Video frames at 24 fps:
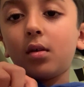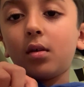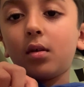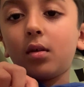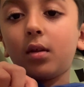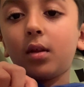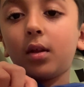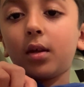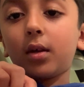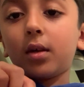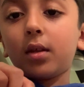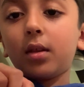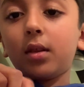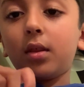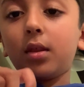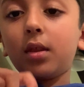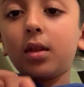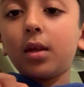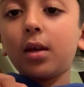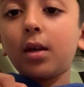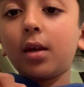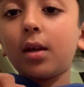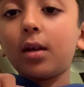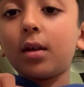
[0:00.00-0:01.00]
like
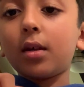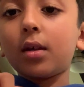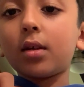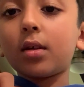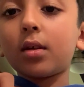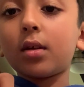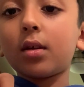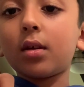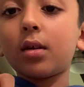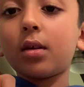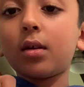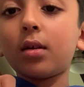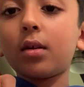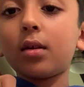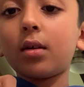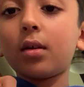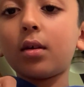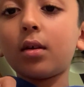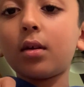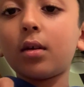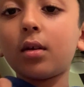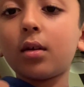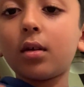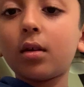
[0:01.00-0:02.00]
this.
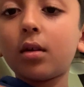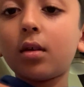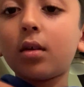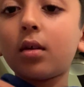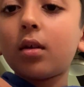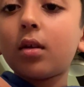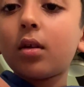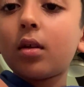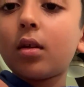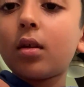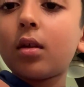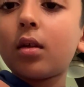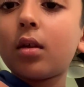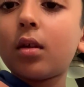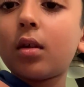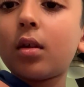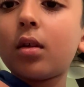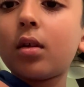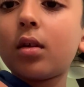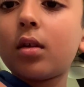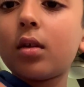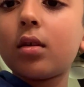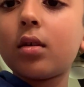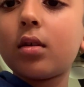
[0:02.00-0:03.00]

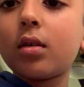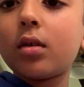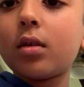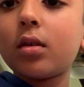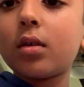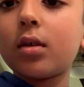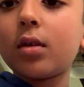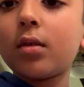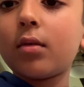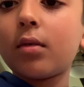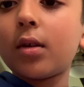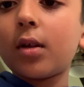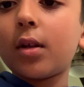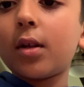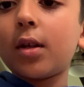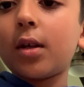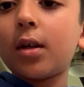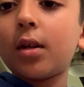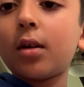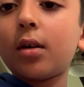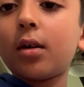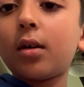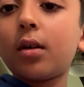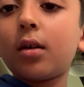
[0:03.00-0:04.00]
See what I did?